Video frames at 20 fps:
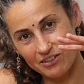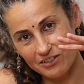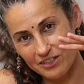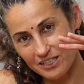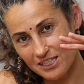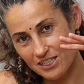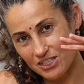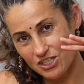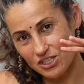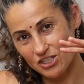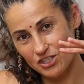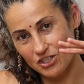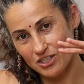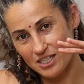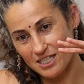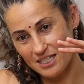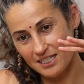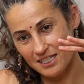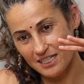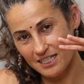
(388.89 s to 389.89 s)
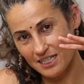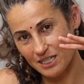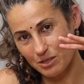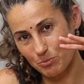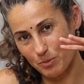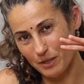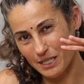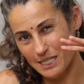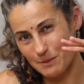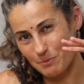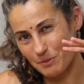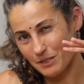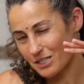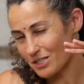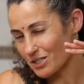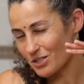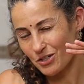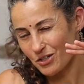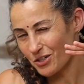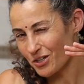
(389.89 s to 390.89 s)
and this is just going to sit at the base, but
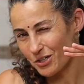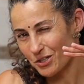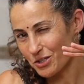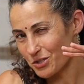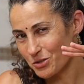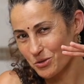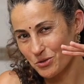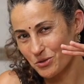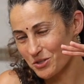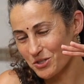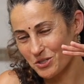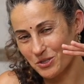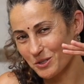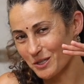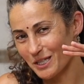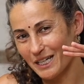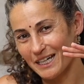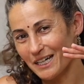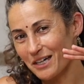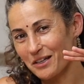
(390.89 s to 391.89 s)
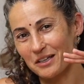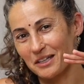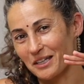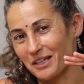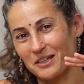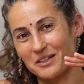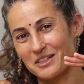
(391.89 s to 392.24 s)
it's not going to talk too loudly